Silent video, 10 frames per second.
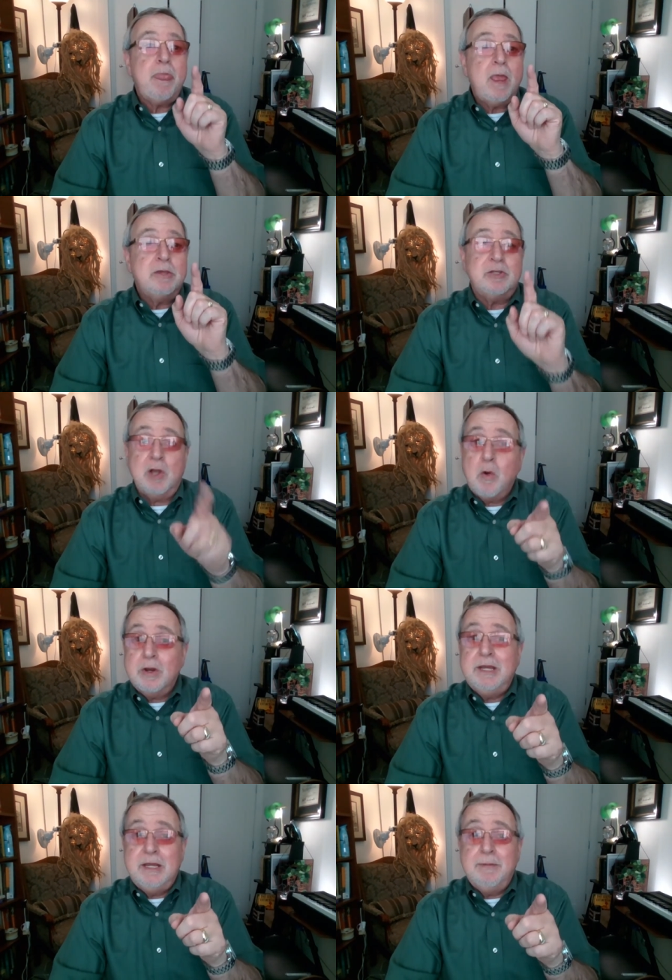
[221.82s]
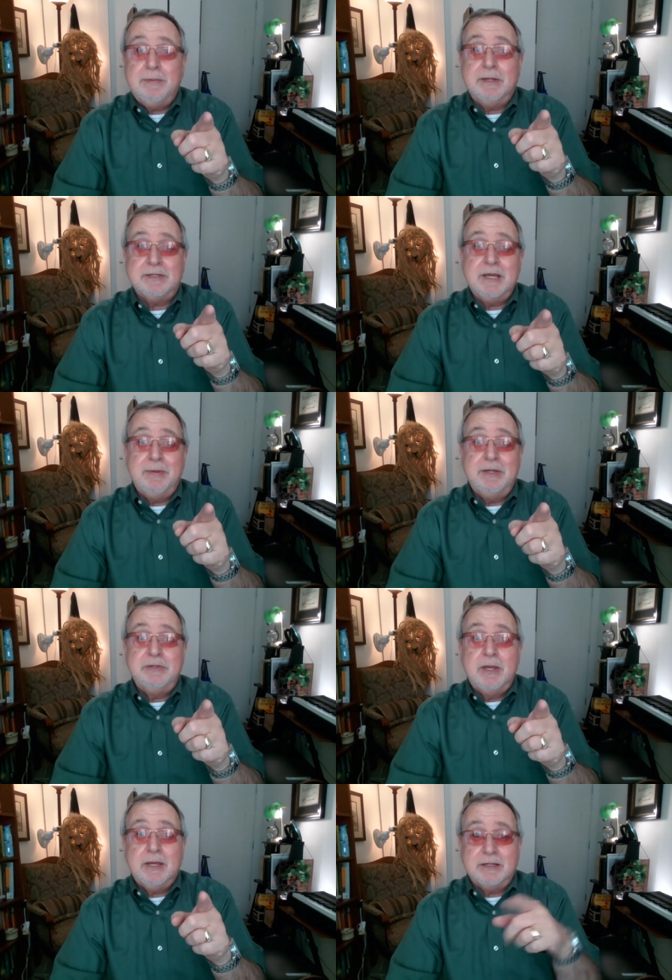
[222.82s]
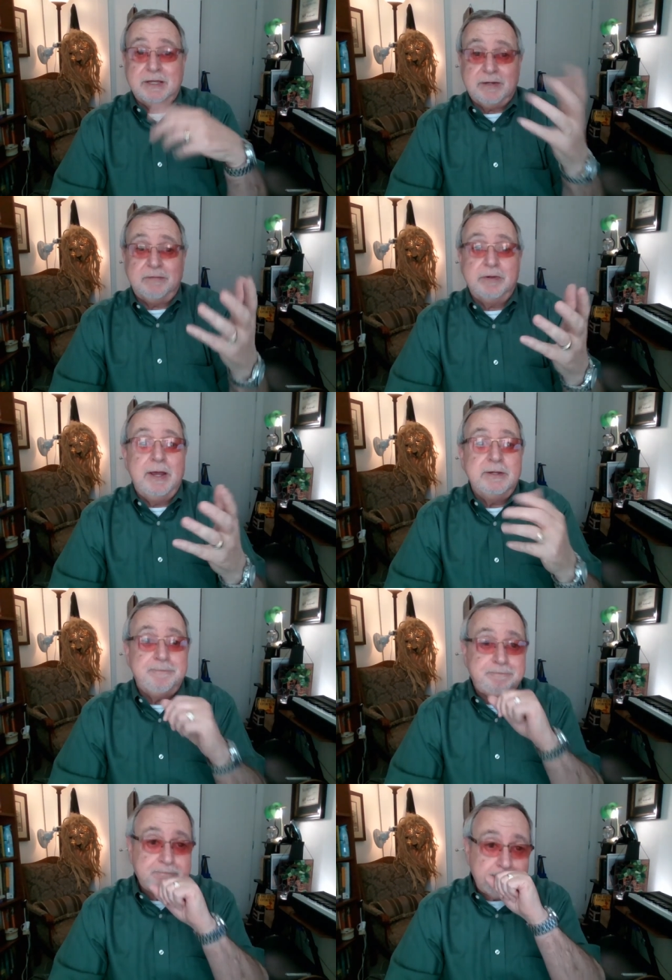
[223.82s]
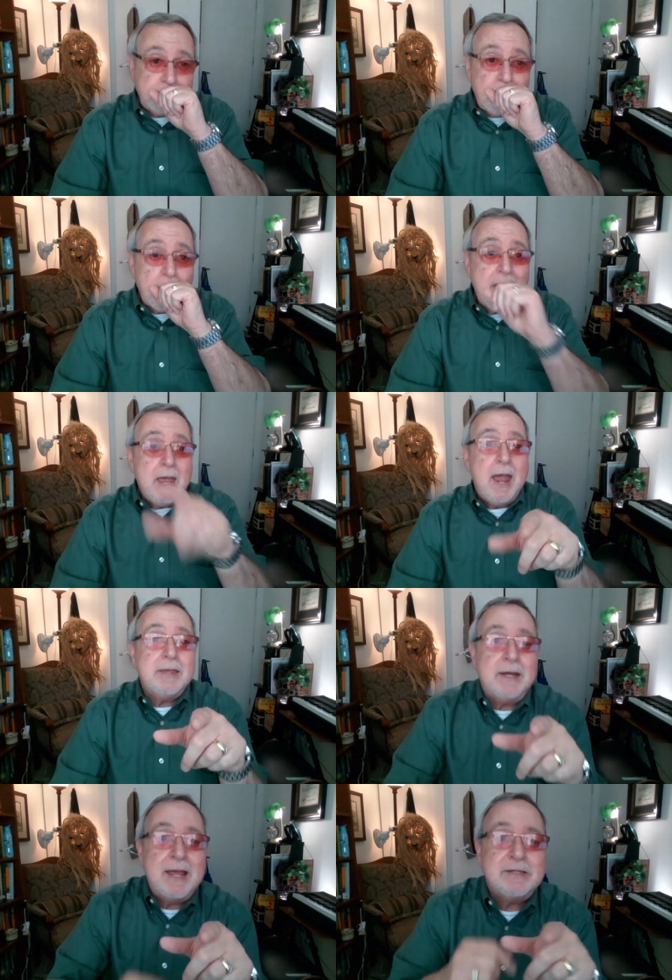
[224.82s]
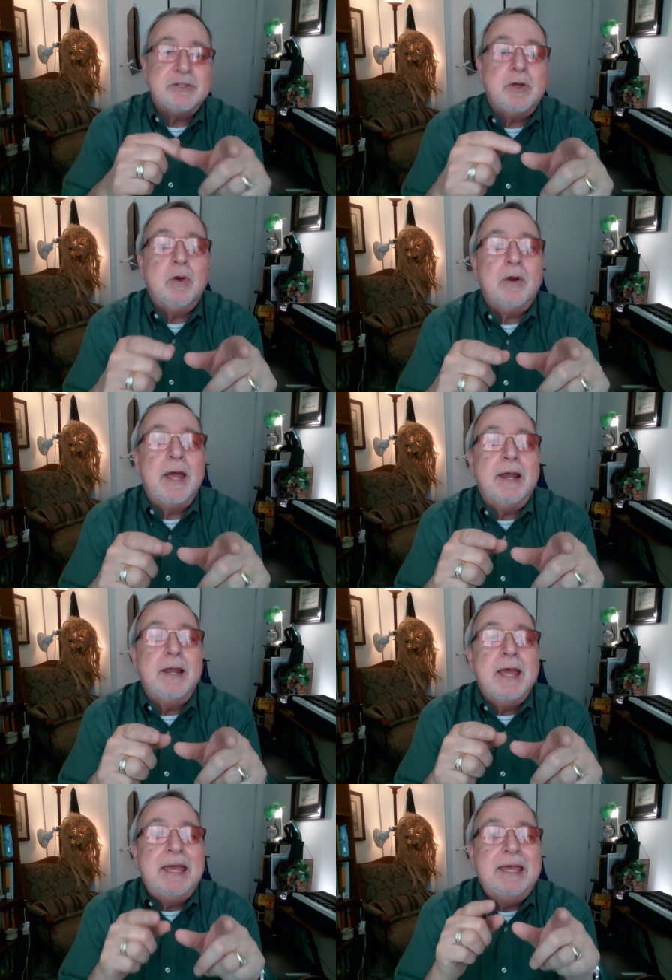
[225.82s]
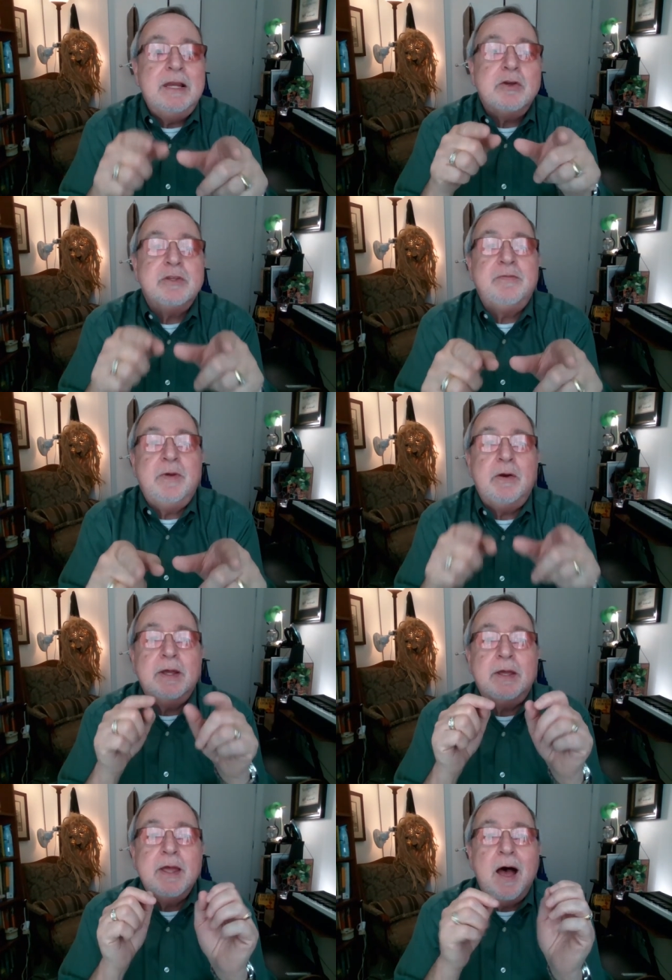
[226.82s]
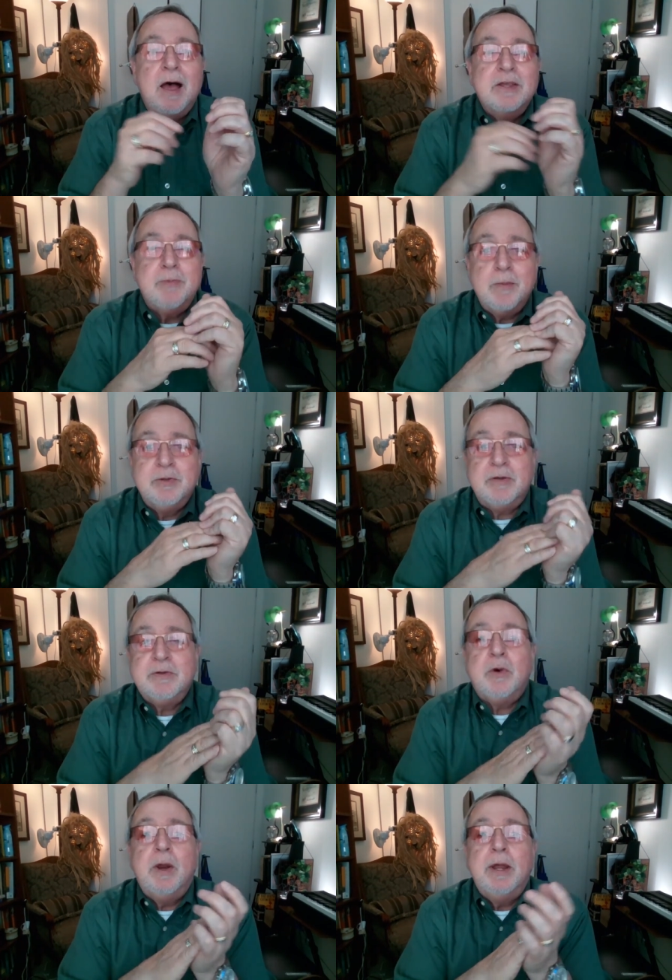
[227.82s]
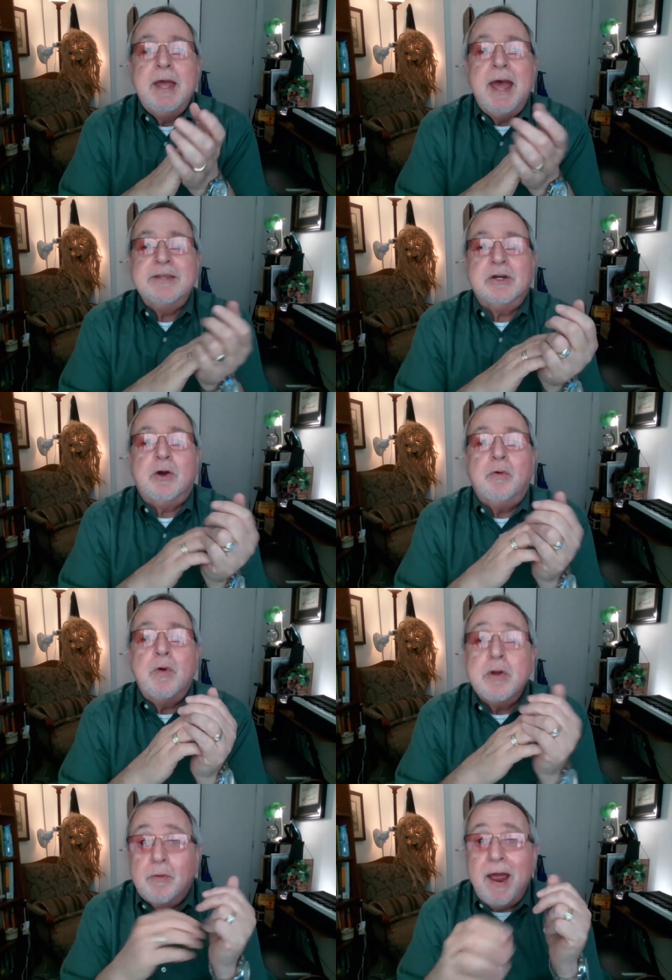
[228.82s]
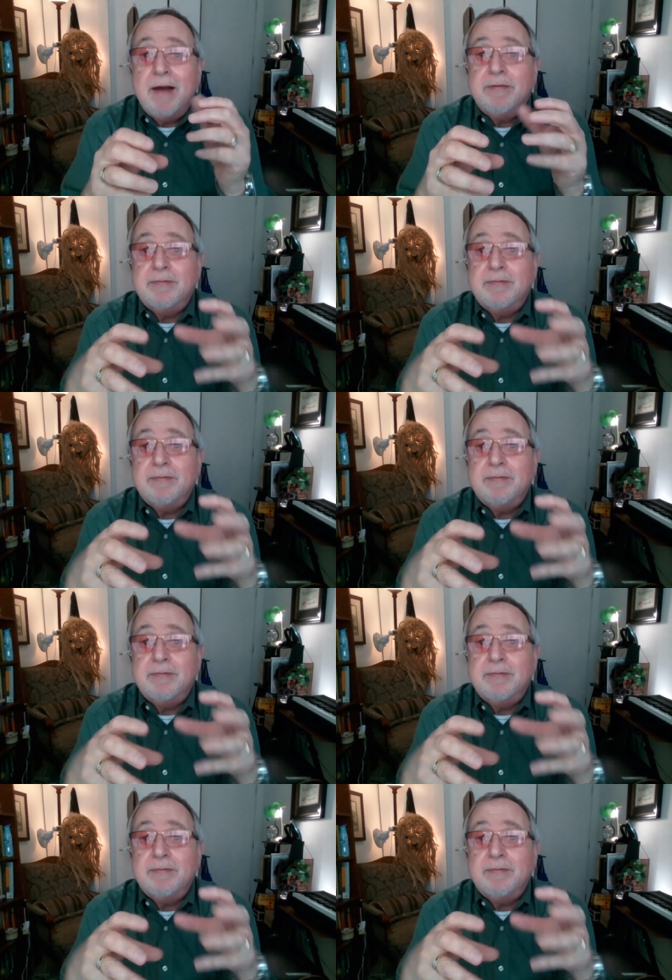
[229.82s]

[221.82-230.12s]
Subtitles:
Slower CMEs can take several days. And the NASA Solar and Heliospheric Observatory has a coronagraph